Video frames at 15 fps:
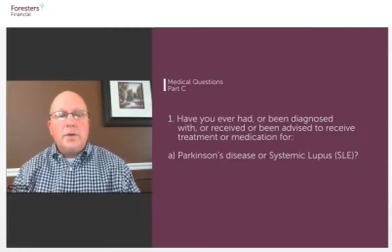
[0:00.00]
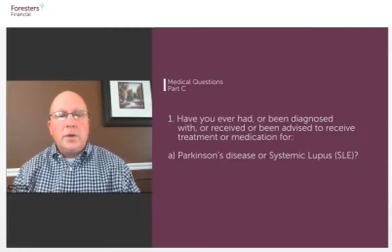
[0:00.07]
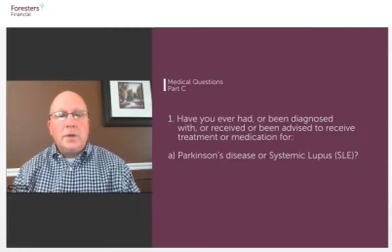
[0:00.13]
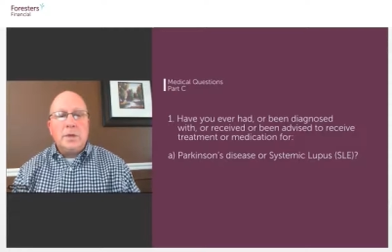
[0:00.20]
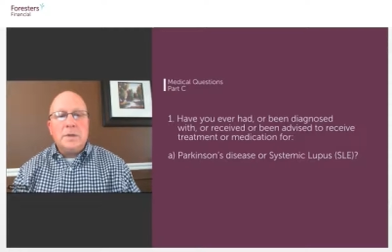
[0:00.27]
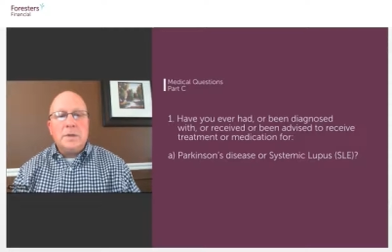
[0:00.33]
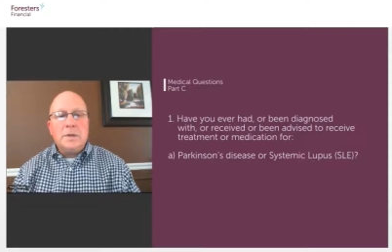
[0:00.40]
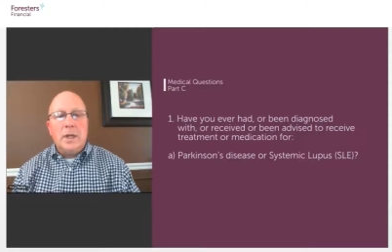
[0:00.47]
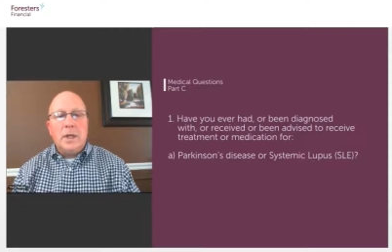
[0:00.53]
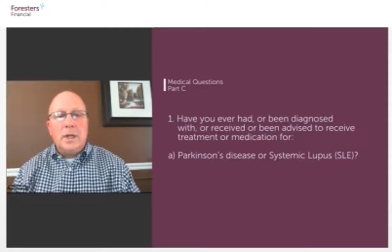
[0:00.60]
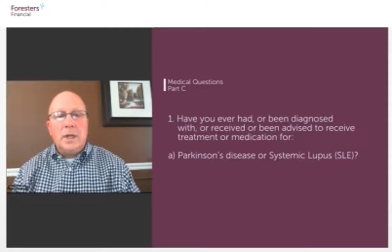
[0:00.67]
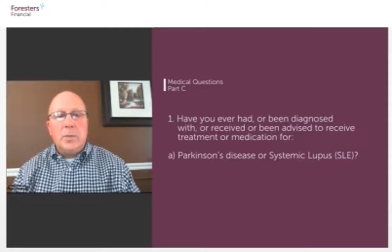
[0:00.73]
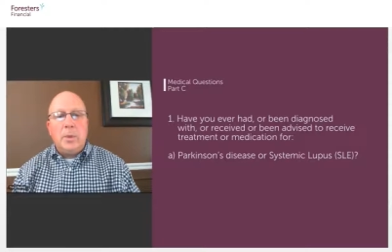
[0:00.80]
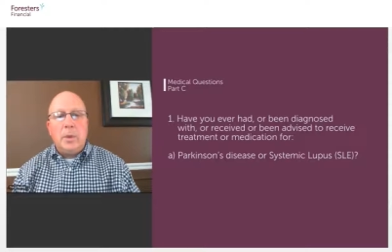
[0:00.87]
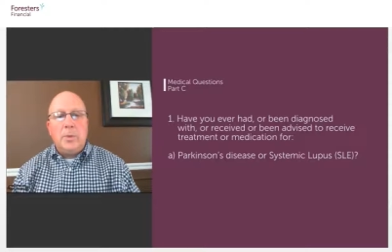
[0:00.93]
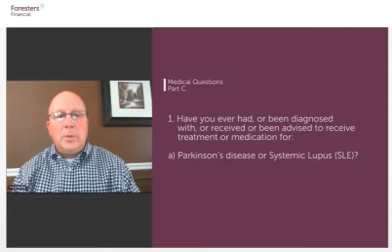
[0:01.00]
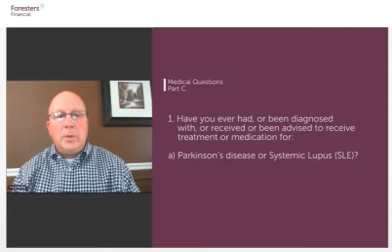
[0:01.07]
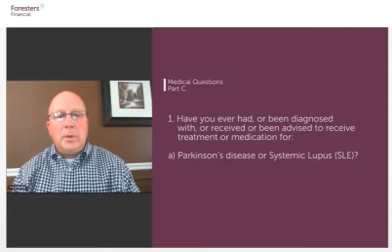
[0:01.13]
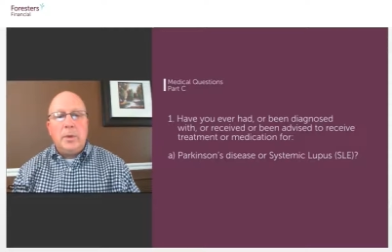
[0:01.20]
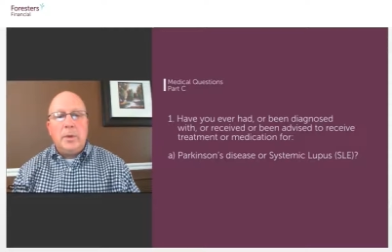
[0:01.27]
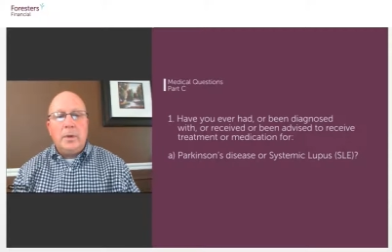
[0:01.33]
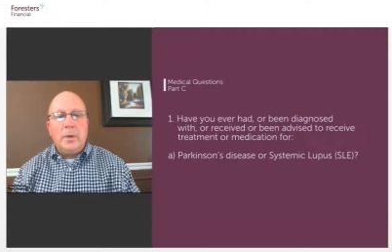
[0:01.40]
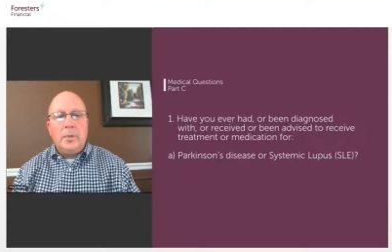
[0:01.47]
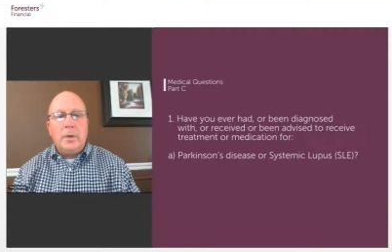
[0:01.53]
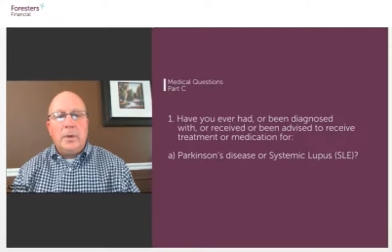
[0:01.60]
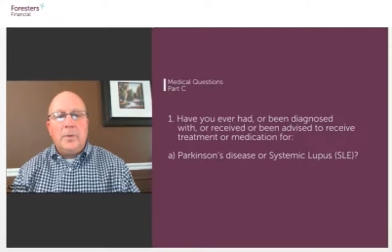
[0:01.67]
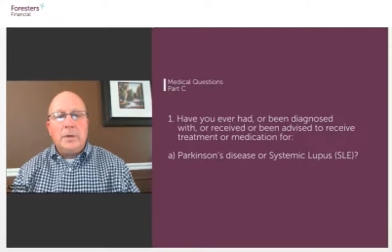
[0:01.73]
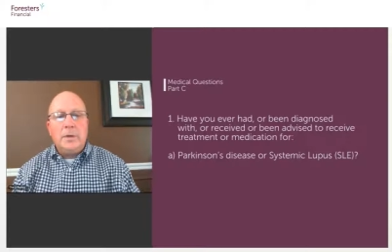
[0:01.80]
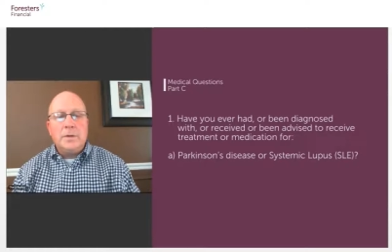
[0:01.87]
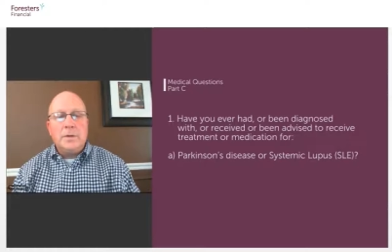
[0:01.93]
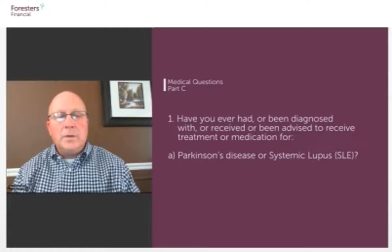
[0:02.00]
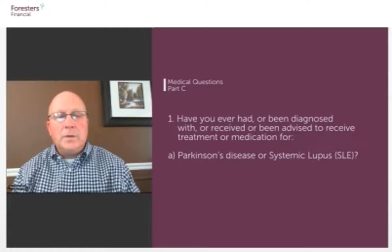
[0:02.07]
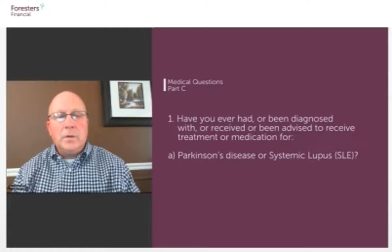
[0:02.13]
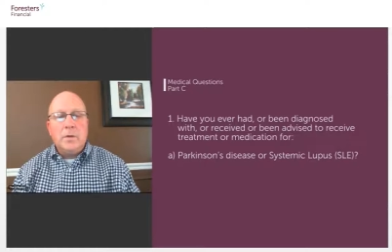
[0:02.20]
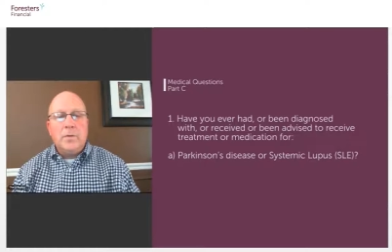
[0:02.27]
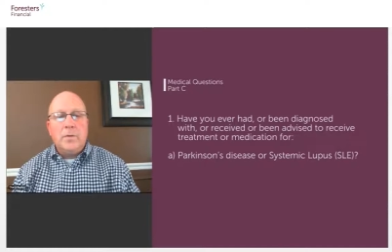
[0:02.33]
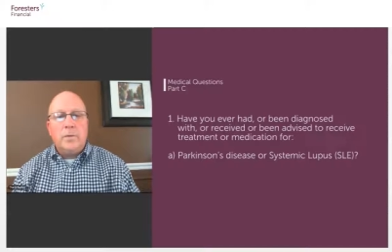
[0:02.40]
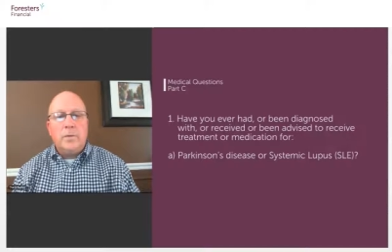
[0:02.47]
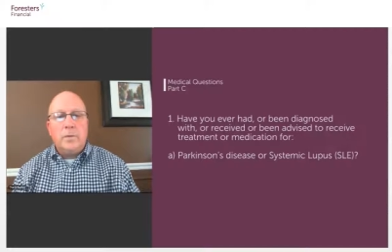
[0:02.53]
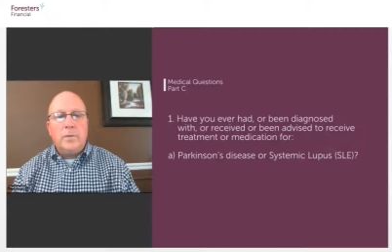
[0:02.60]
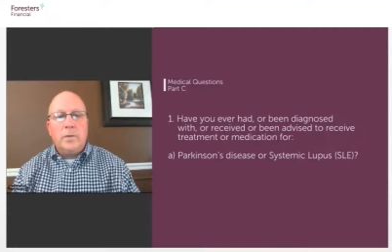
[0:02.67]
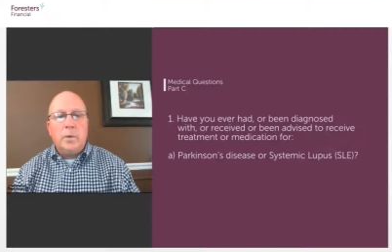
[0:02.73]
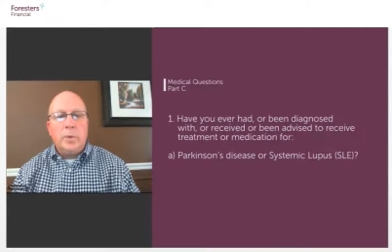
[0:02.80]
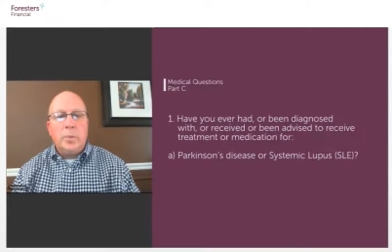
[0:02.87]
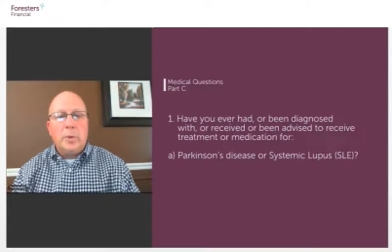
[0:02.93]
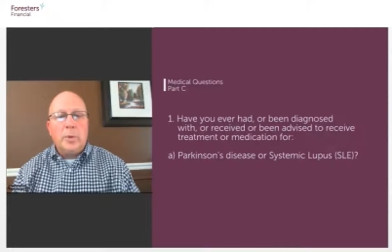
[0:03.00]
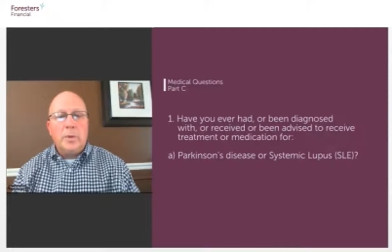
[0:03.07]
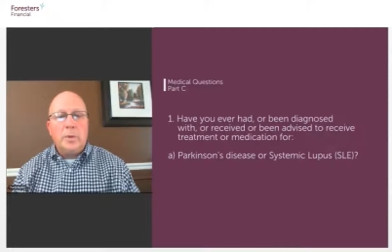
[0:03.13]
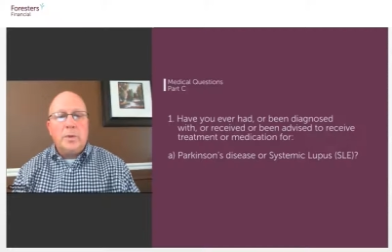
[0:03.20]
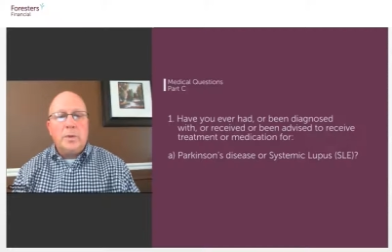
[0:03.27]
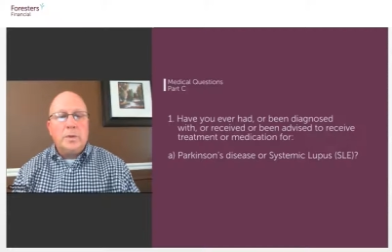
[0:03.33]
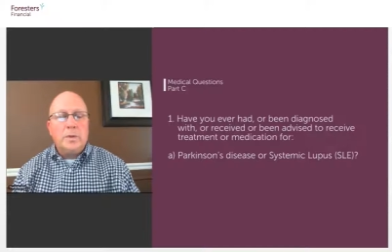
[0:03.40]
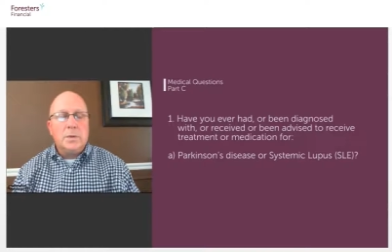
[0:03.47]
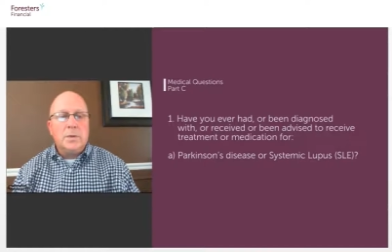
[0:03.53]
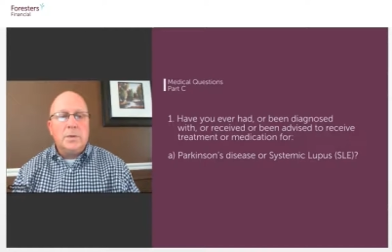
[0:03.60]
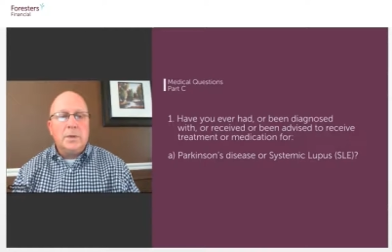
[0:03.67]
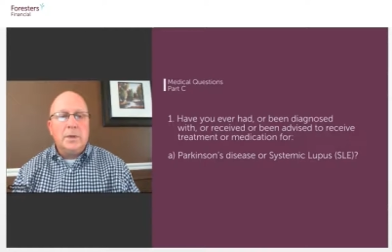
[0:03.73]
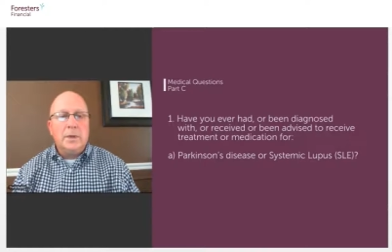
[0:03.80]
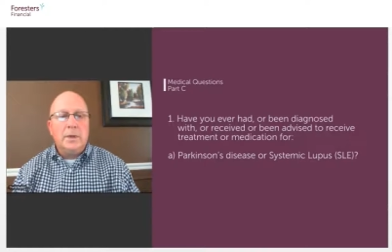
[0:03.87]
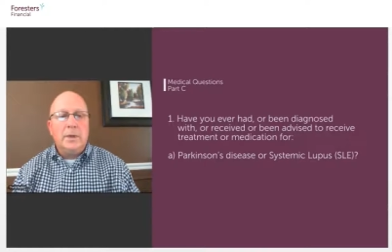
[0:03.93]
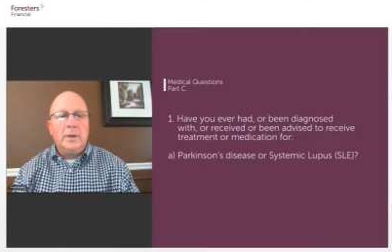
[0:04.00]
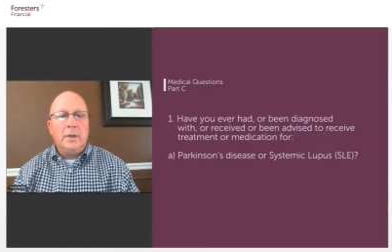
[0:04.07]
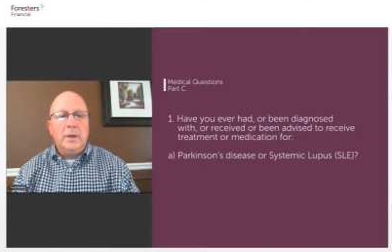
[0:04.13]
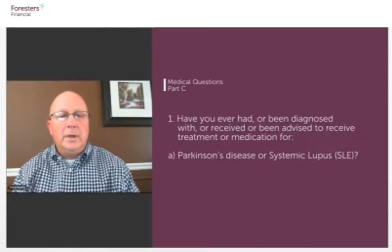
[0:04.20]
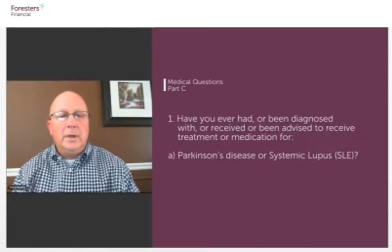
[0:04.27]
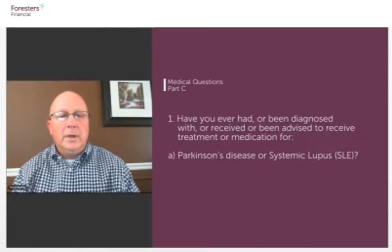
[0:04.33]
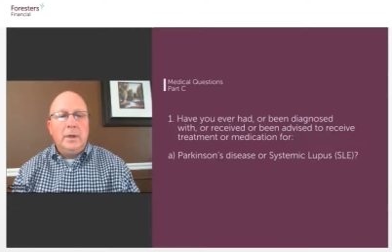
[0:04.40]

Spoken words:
drugs that came up a number of years ago for dual purpose use, and